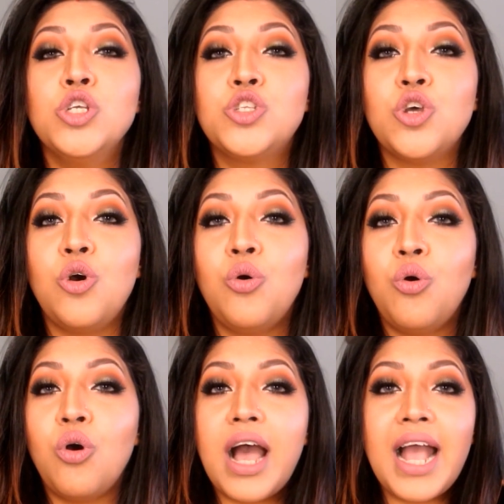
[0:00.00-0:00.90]

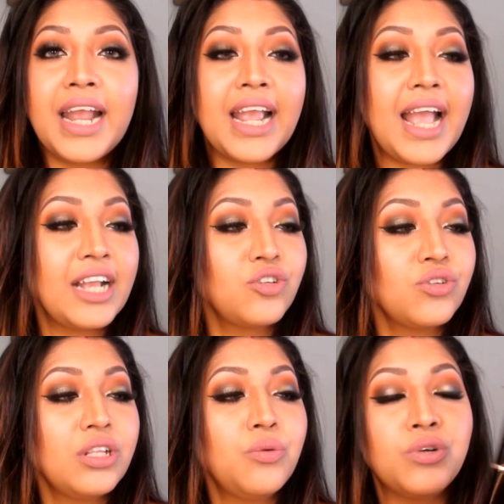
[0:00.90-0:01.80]
So I
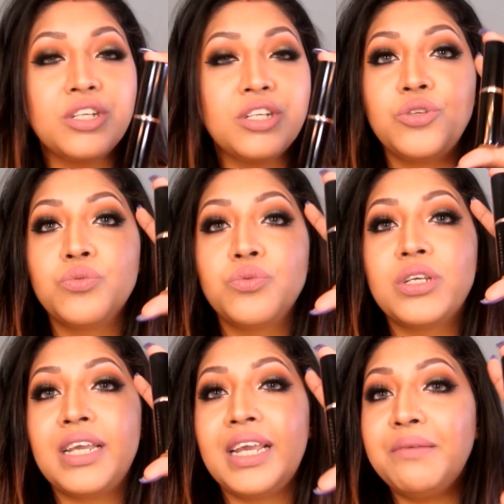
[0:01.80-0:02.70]
actually wanted to
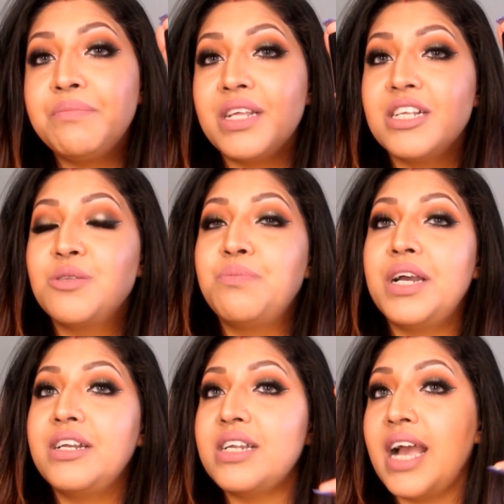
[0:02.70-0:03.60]
keep this,
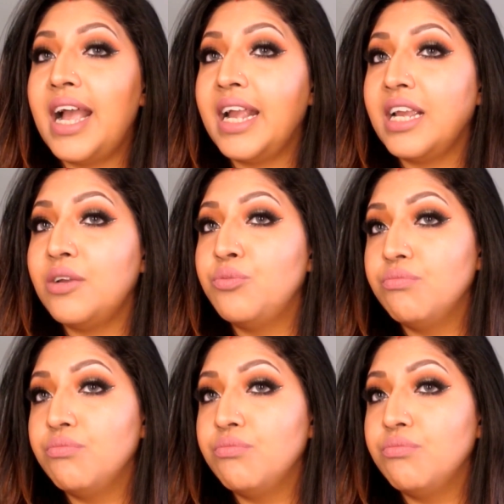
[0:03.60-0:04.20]
but I